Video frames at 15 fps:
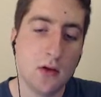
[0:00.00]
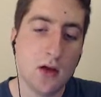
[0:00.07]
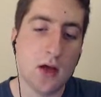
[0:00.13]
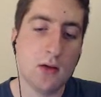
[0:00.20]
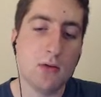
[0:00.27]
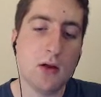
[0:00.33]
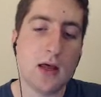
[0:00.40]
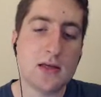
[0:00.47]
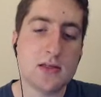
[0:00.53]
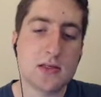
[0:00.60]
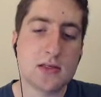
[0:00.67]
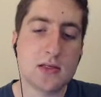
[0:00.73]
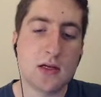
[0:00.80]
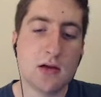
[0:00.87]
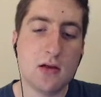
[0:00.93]
I will
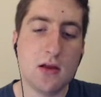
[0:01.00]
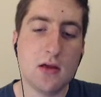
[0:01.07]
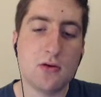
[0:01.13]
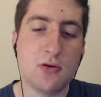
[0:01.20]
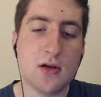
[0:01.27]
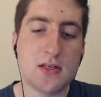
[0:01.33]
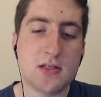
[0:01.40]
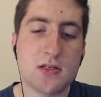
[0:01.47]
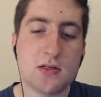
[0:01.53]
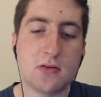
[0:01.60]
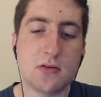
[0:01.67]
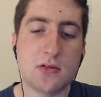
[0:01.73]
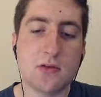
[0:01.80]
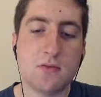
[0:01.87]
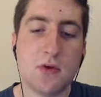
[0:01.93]
answer any
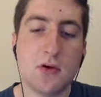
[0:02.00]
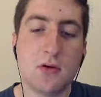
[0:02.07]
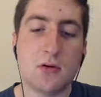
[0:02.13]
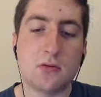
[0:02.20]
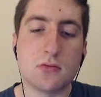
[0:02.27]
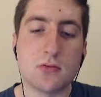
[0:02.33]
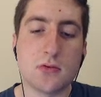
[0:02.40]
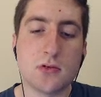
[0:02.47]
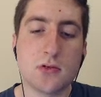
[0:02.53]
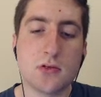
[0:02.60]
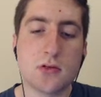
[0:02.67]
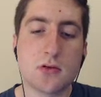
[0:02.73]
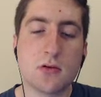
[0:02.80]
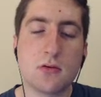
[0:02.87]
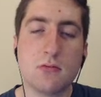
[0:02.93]
questions of
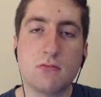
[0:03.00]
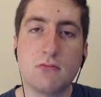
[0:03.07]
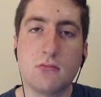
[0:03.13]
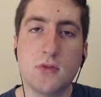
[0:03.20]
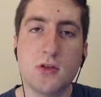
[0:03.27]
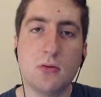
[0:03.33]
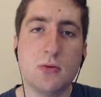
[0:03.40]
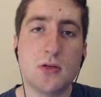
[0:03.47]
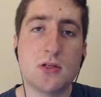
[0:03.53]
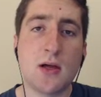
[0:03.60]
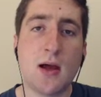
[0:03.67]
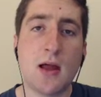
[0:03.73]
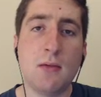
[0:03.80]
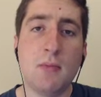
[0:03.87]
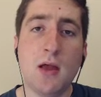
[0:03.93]
yours, to which
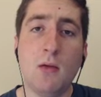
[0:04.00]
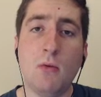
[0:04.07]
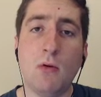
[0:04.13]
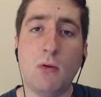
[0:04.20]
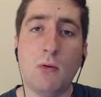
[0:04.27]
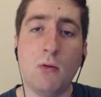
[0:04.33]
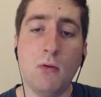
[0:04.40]
I am able.